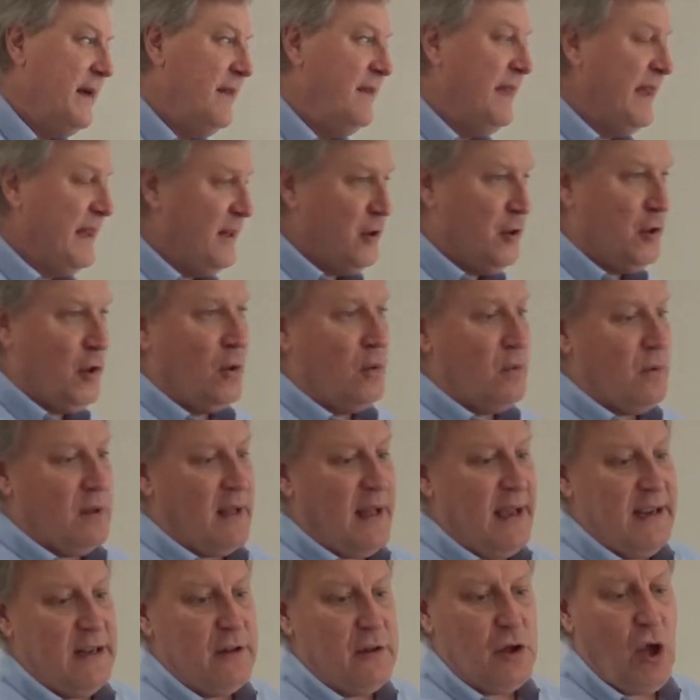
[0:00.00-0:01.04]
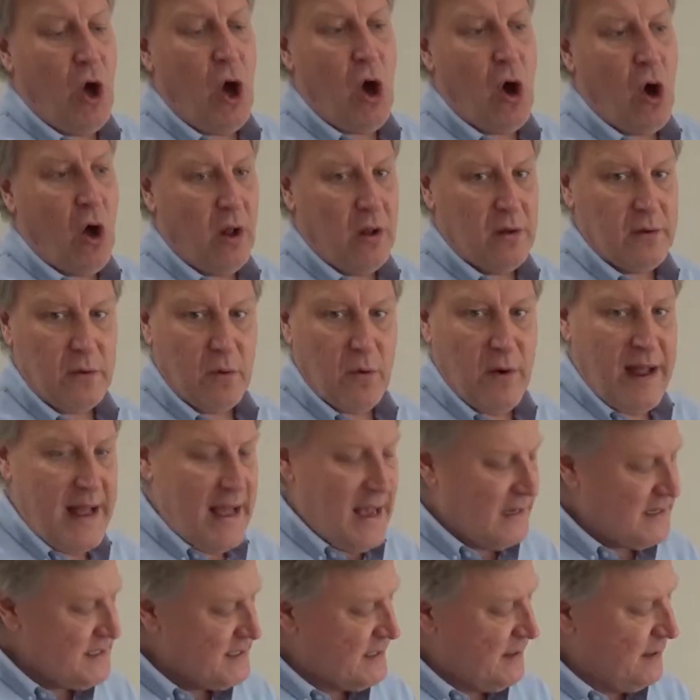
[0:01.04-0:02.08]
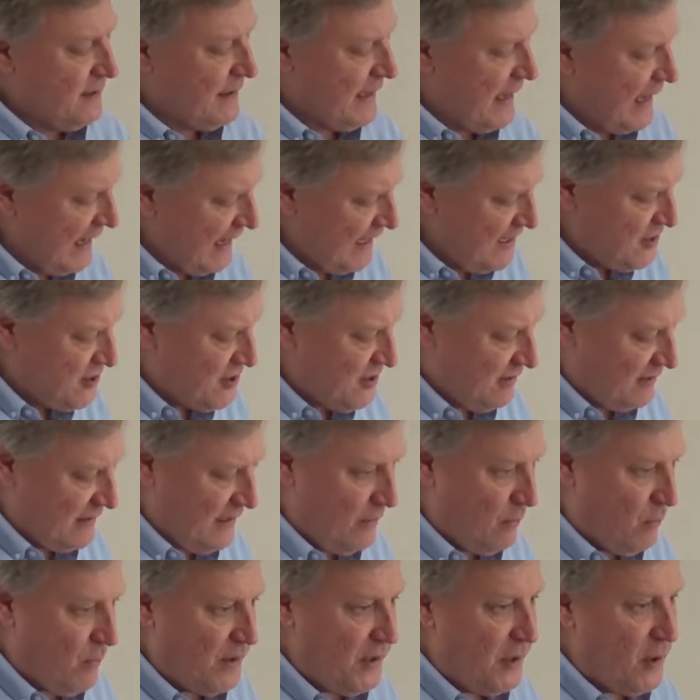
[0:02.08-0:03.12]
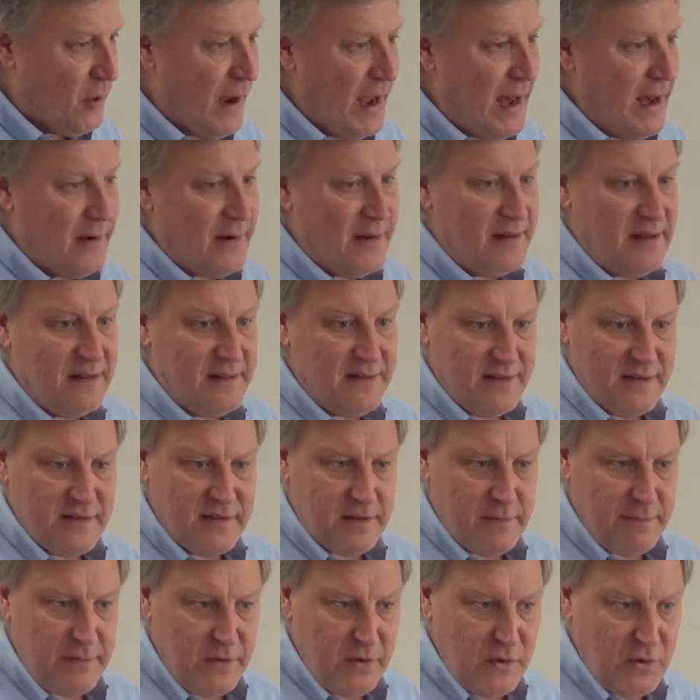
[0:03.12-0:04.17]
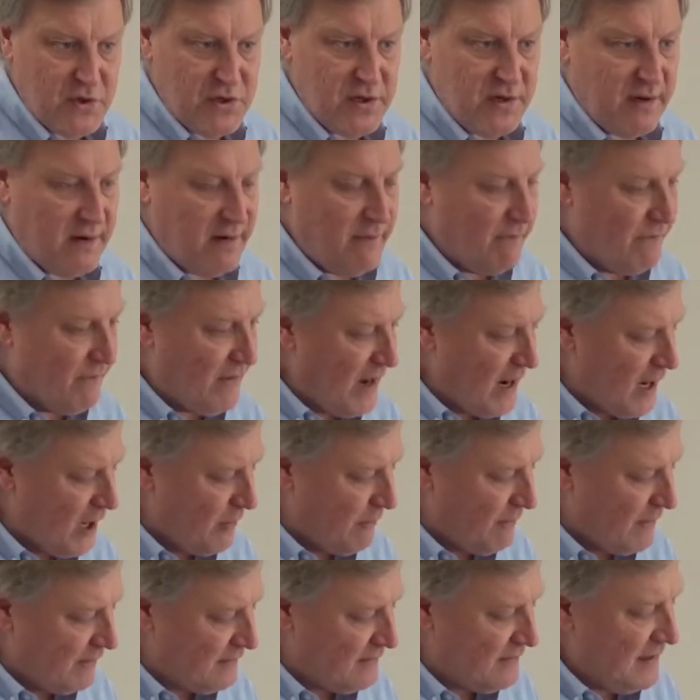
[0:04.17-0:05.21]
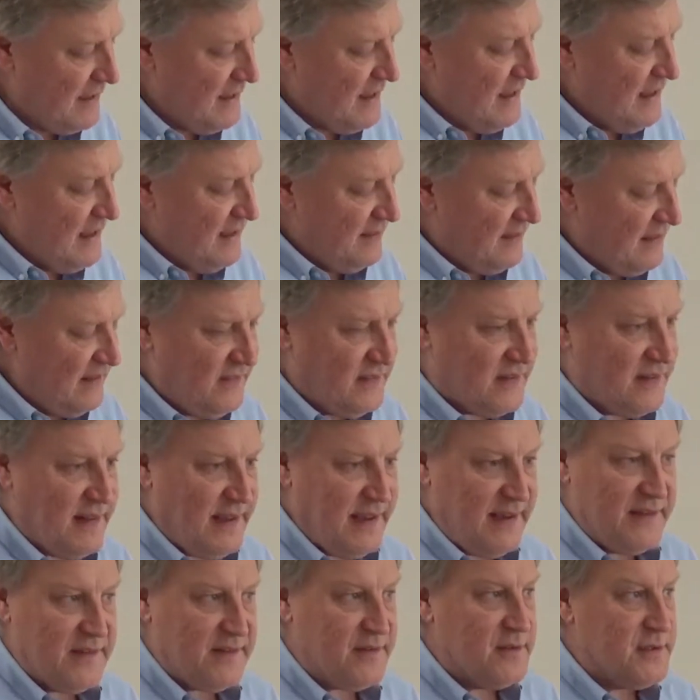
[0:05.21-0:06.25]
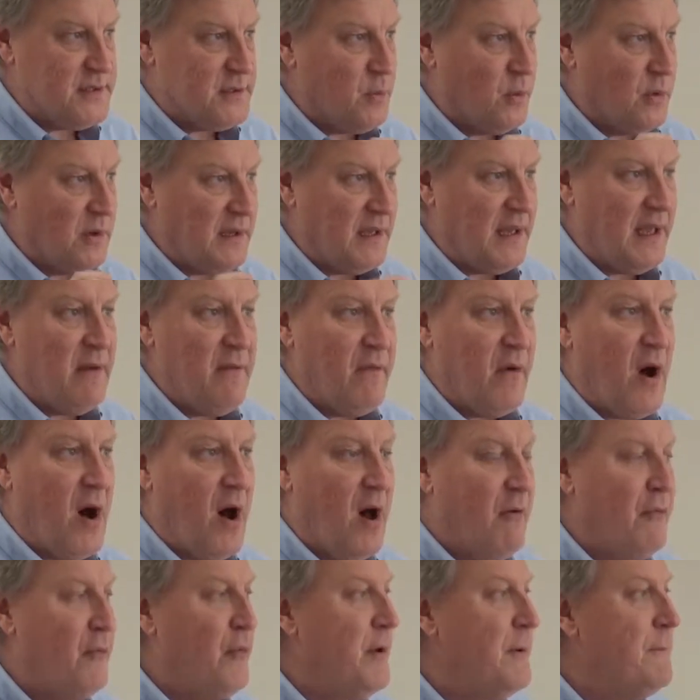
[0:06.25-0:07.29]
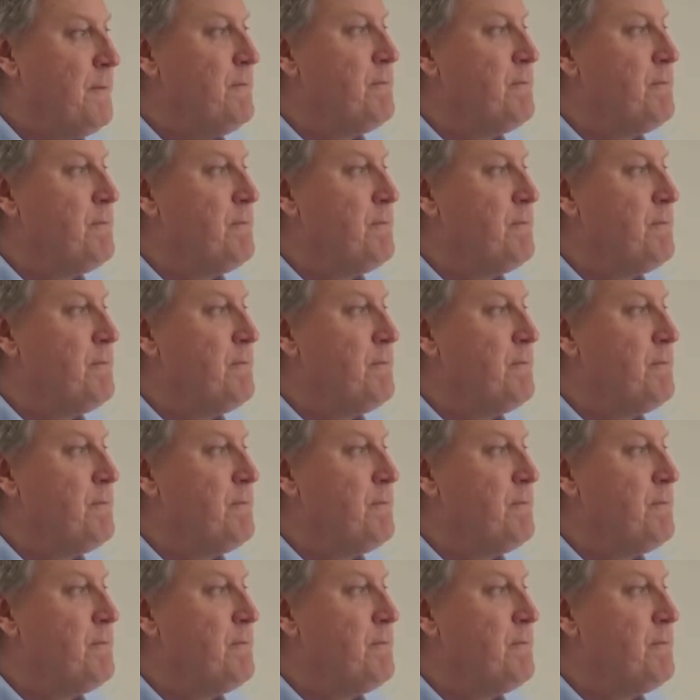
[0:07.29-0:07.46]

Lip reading: They don't like tall grass. Occasionally, when you're out in a distribution and environment, these lasers will give off